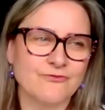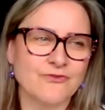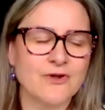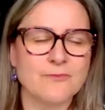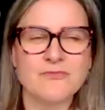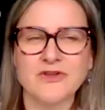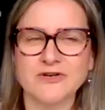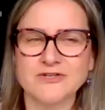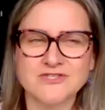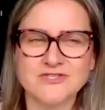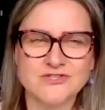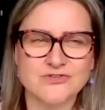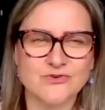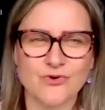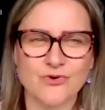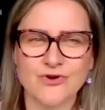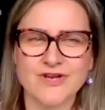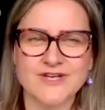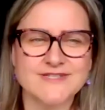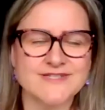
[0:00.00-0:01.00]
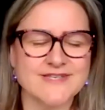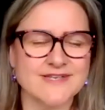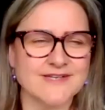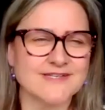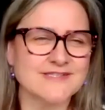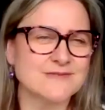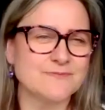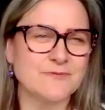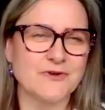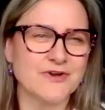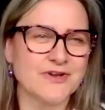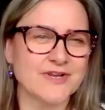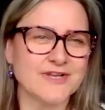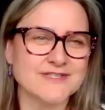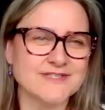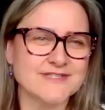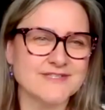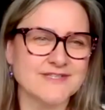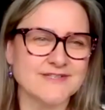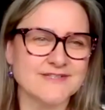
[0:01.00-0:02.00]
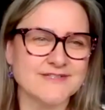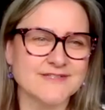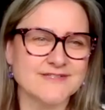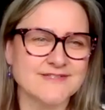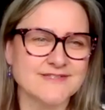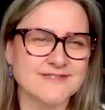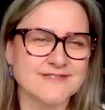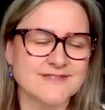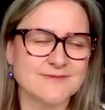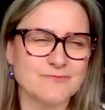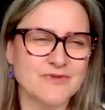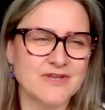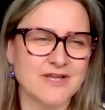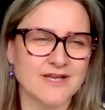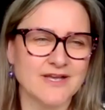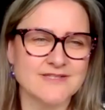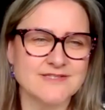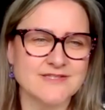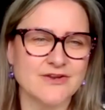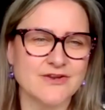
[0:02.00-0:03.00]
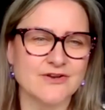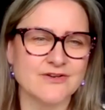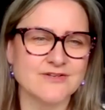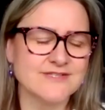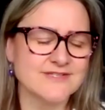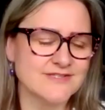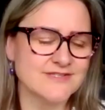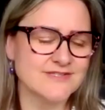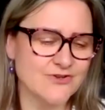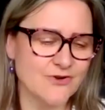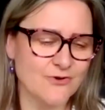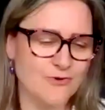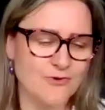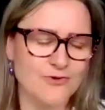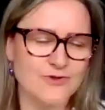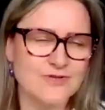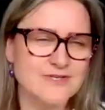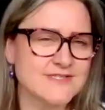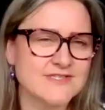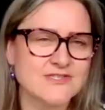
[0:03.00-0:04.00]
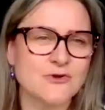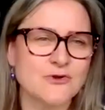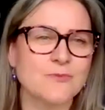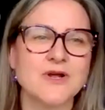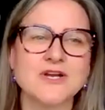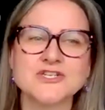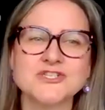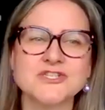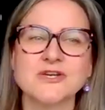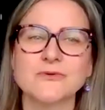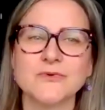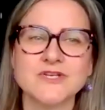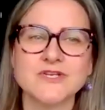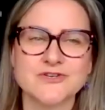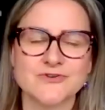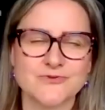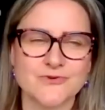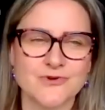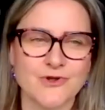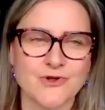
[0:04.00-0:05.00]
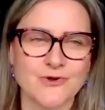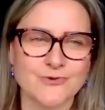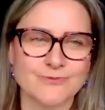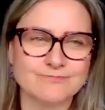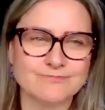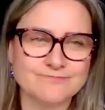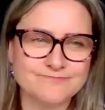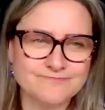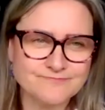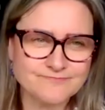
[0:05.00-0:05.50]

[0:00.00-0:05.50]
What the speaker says: from their stories and experiences, because there is so much that we don't know.